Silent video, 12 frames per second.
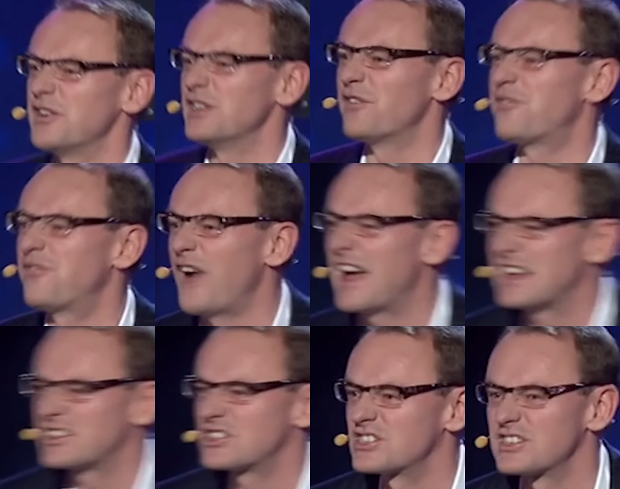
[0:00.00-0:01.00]
in your
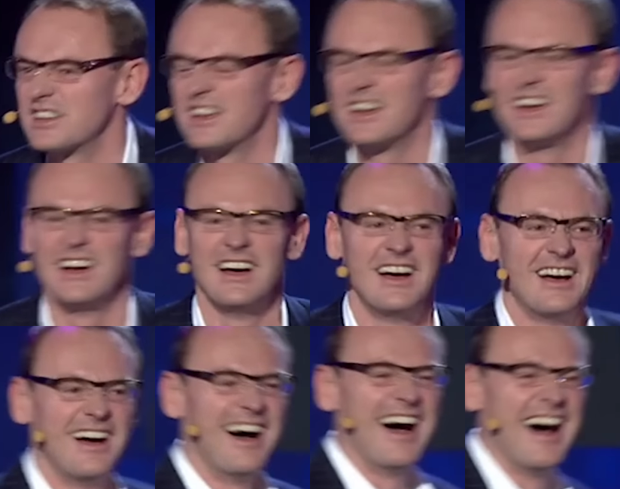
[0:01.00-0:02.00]
face.
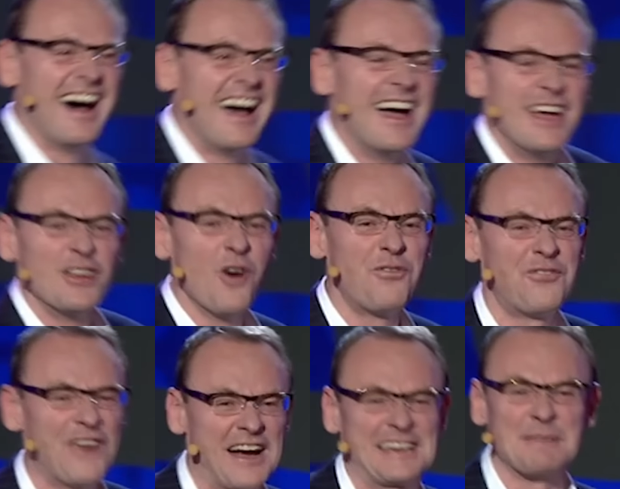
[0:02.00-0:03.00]
You're
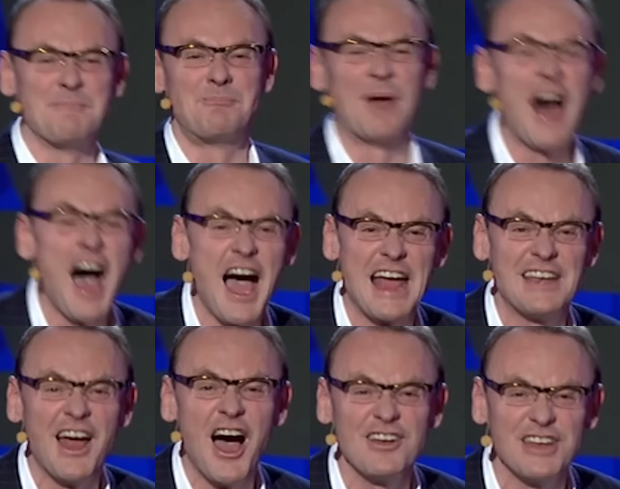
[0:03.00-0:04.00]
fucking blind,
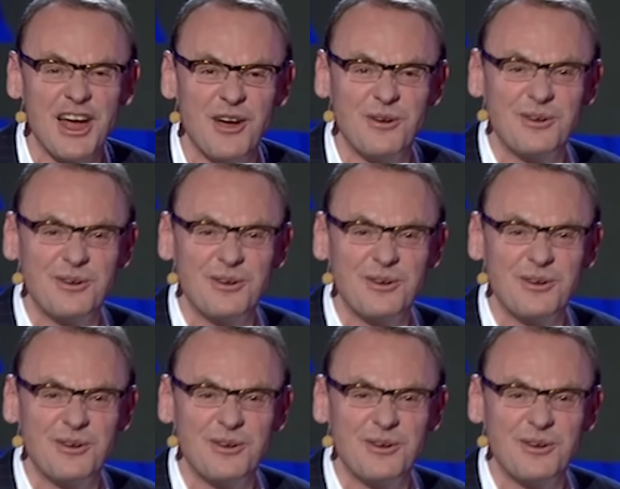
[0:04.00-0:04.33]
aren't you?